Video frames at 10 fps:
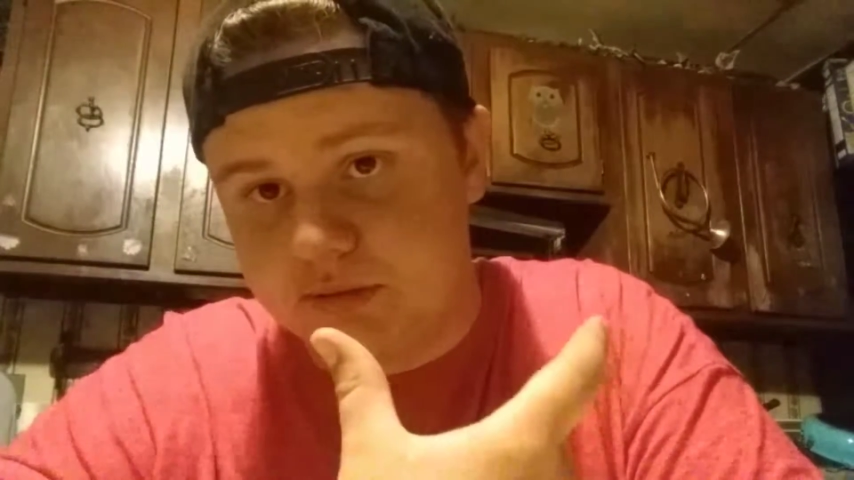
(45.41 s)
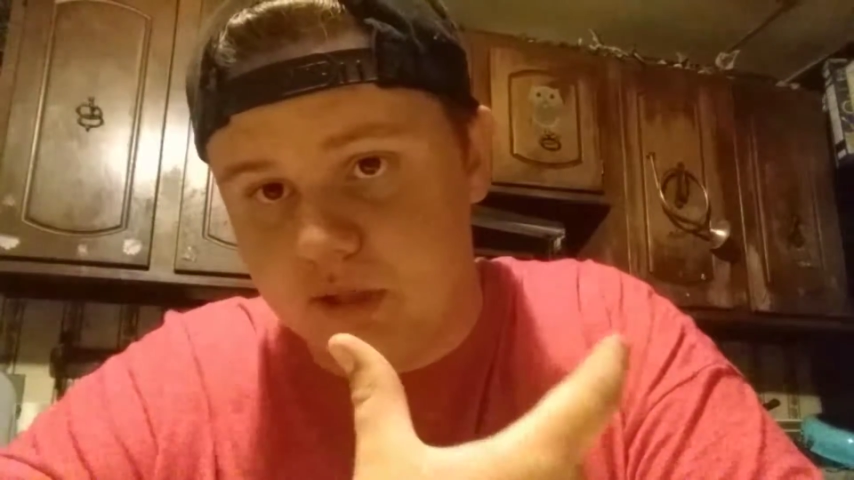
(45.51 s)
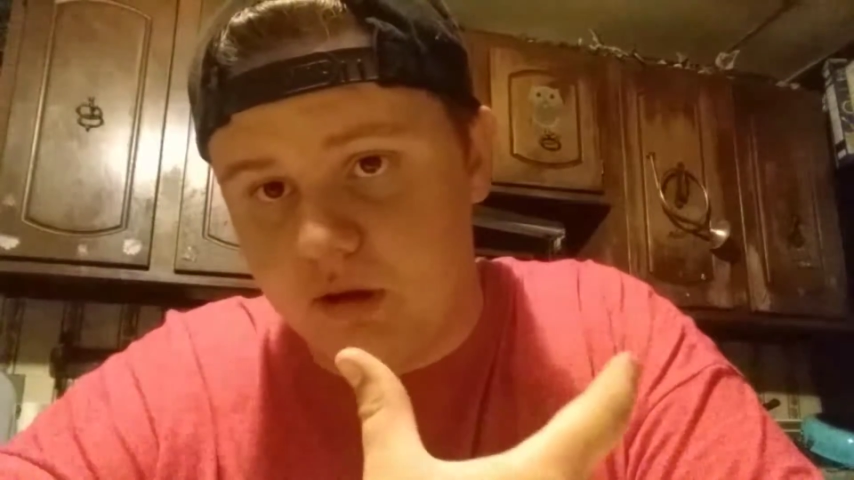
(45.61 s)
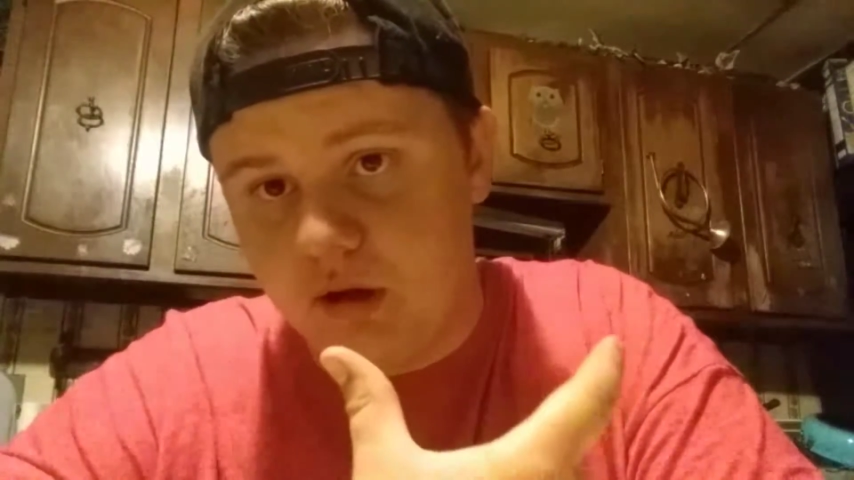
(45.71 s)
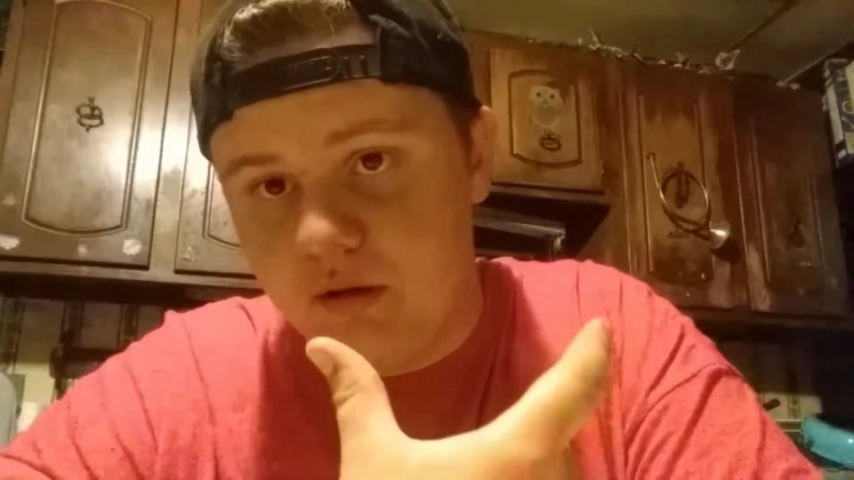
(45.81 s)

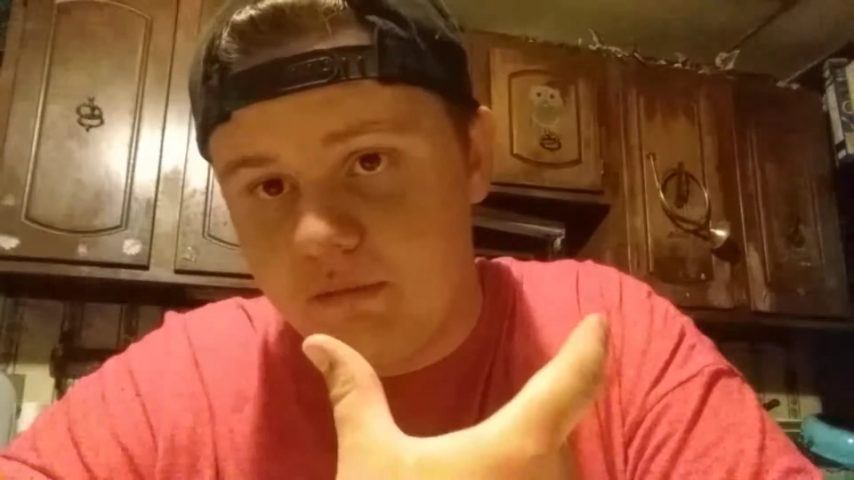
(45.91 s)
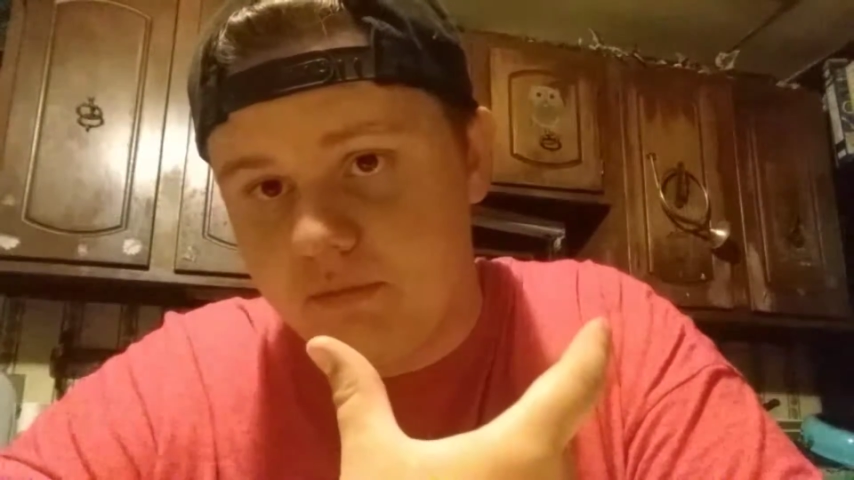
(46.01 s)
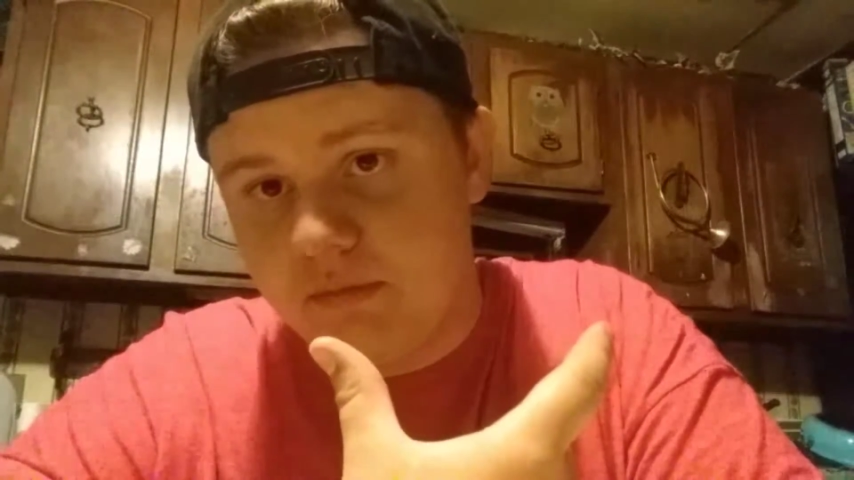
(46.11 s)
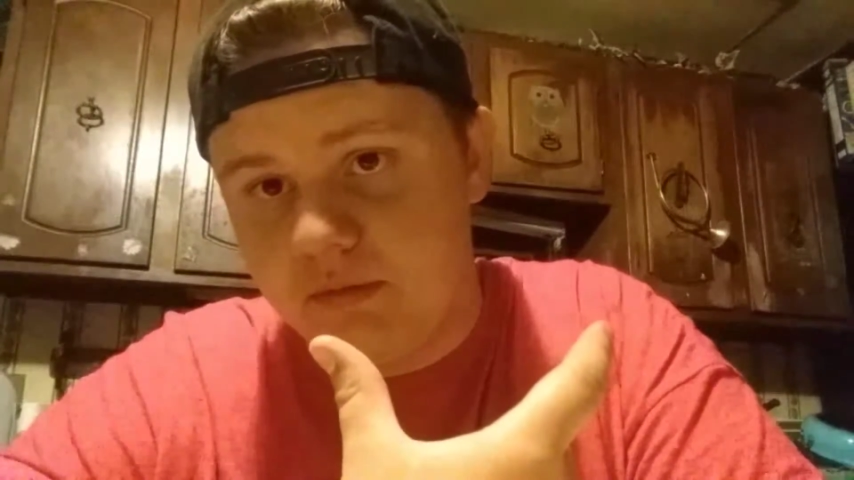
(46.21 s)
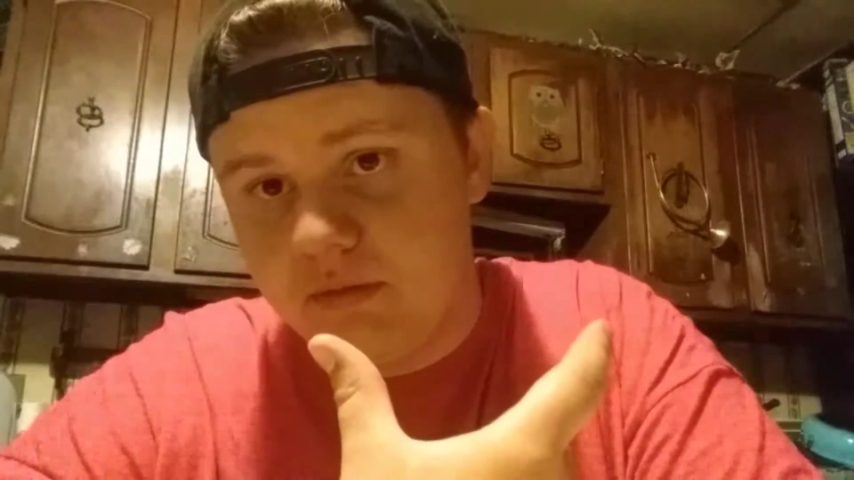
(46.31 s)
of
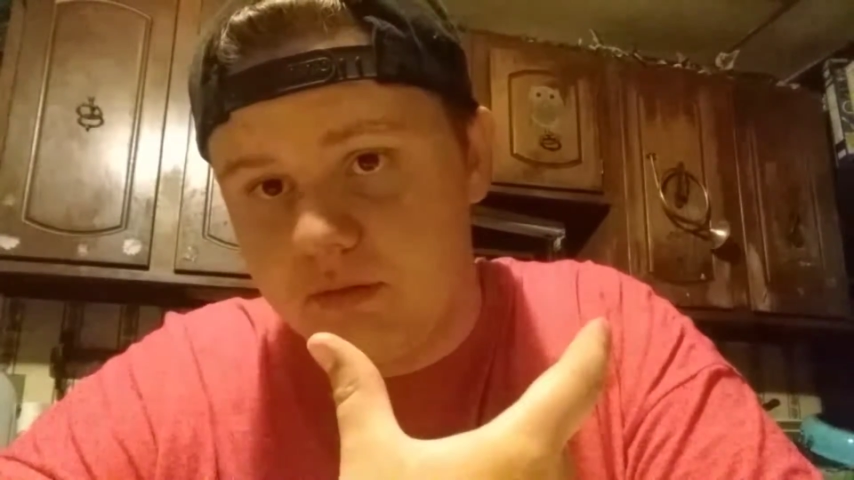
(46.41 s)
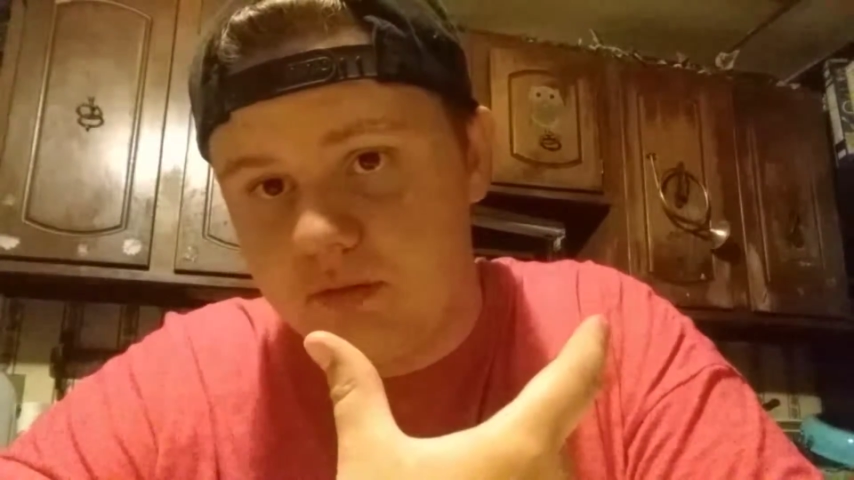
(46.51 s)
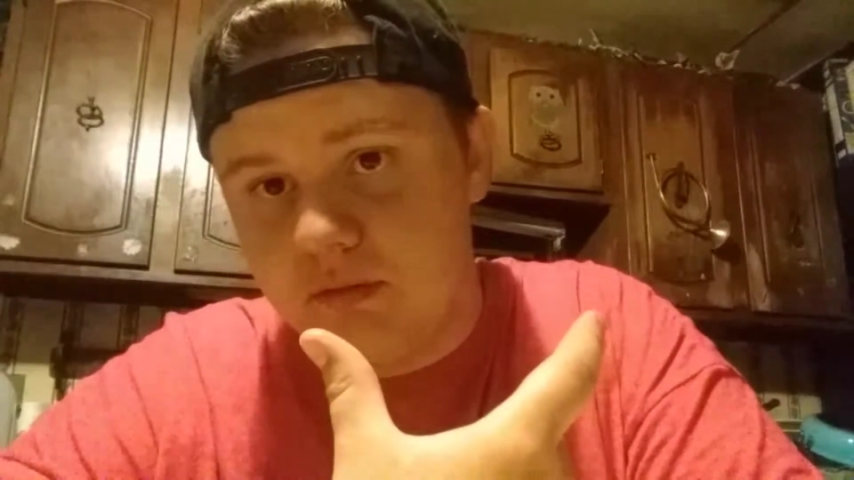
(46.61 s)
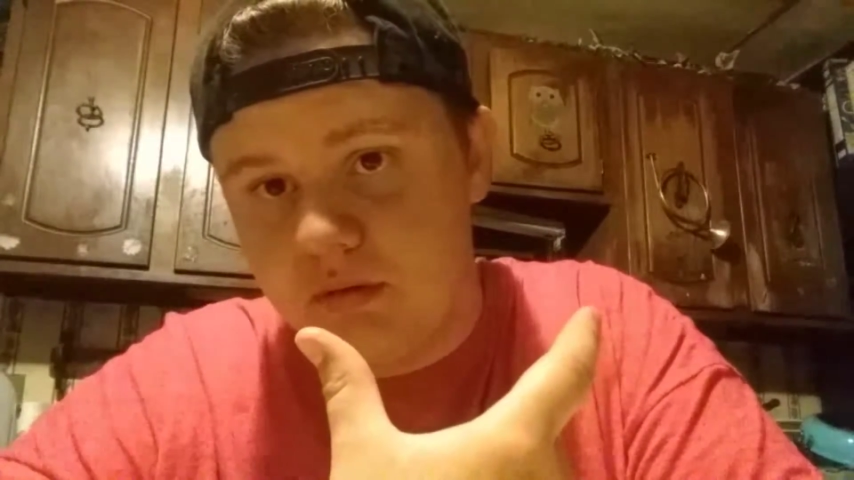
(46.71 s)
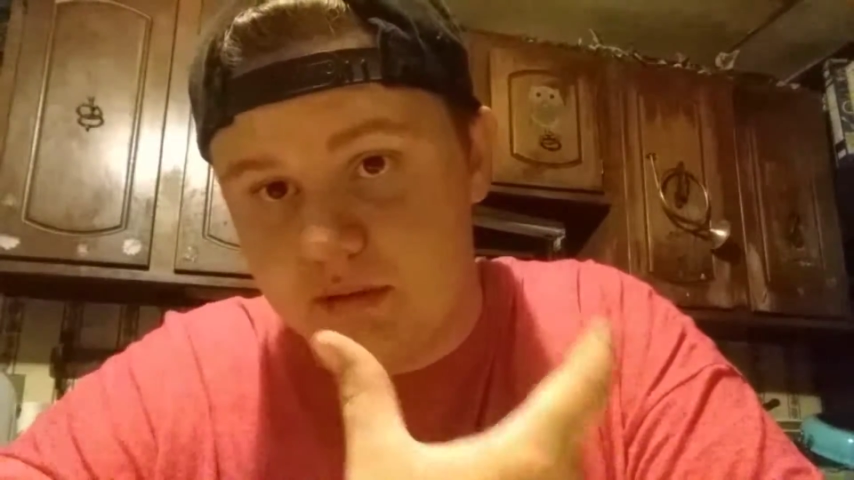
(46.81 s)

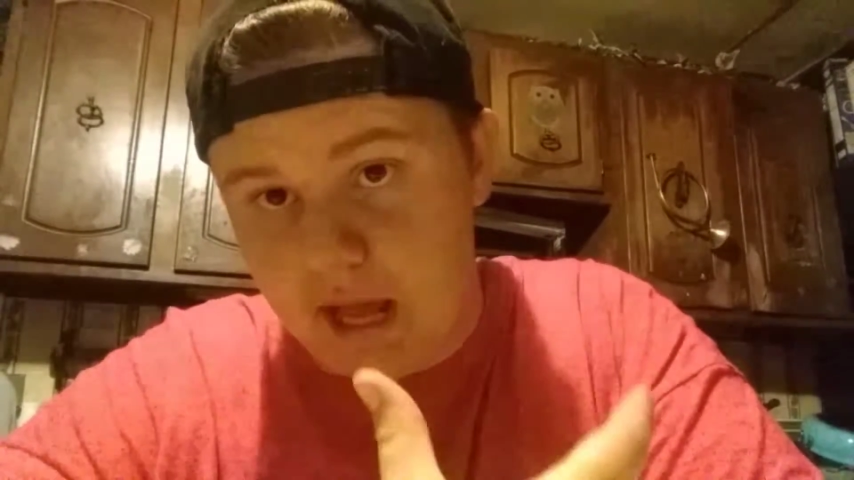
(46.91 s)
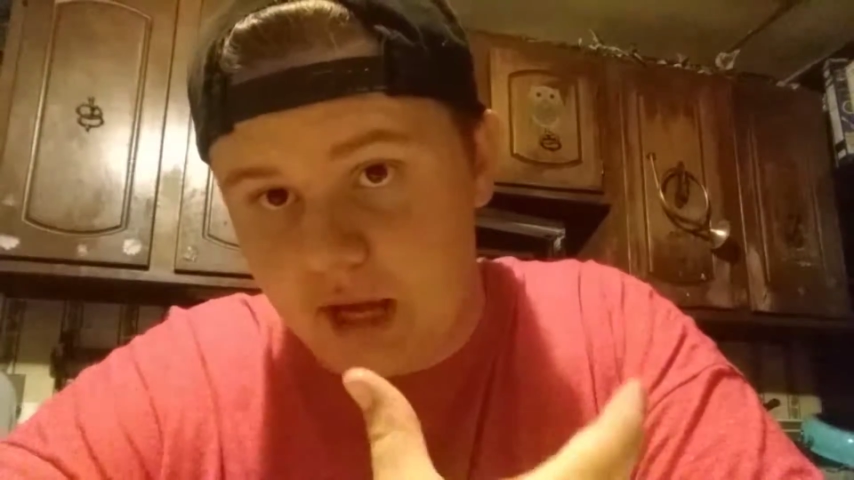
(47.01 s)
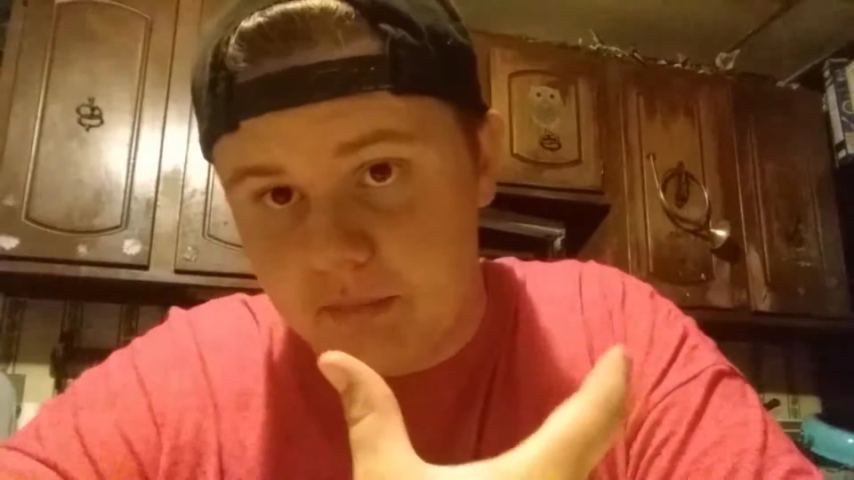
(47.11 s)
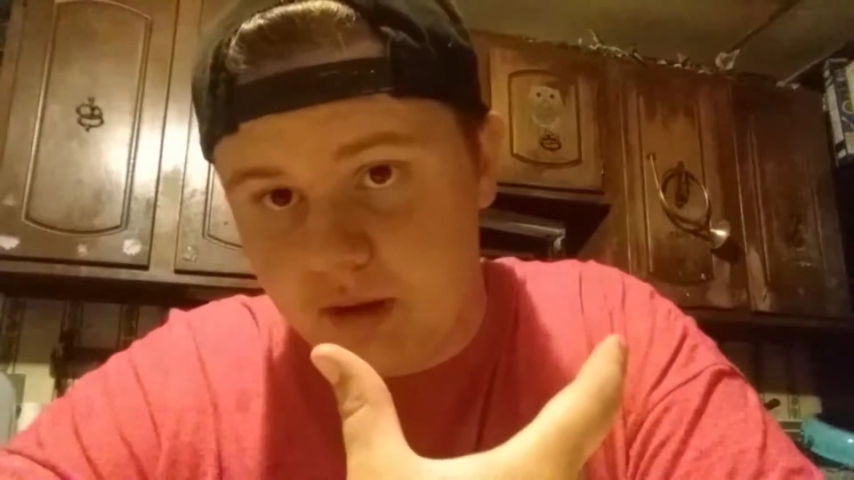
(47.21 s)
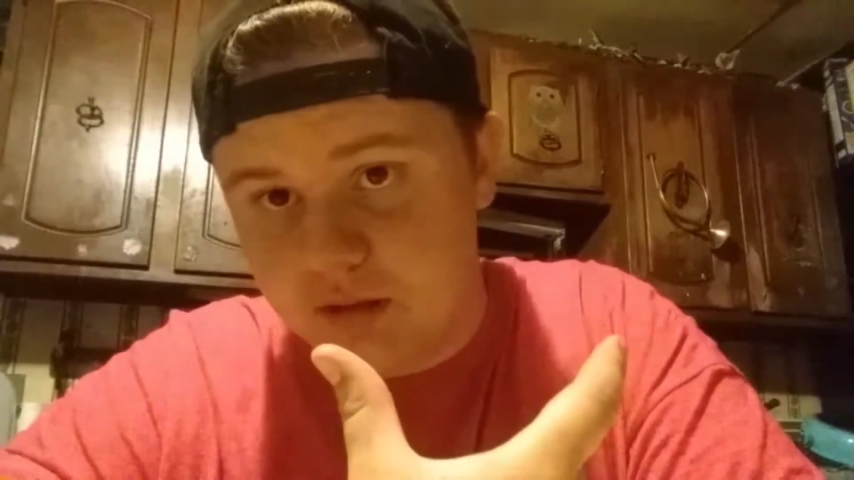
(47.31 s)
a tackle
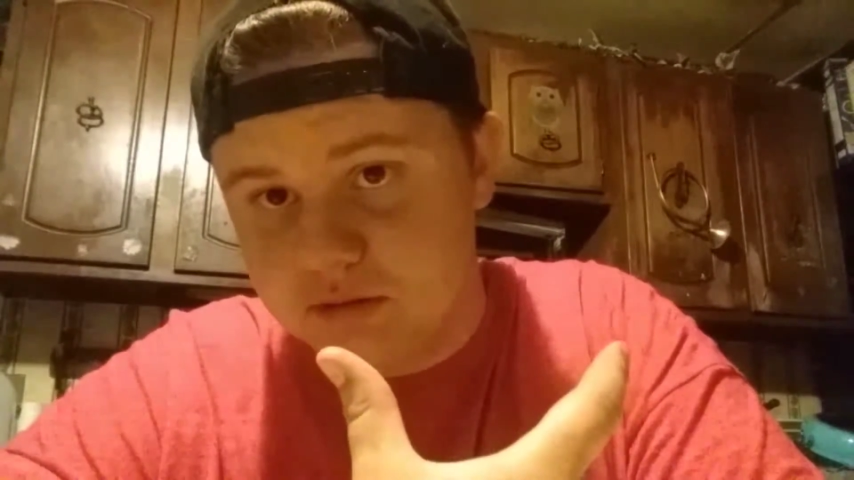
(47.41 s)
box.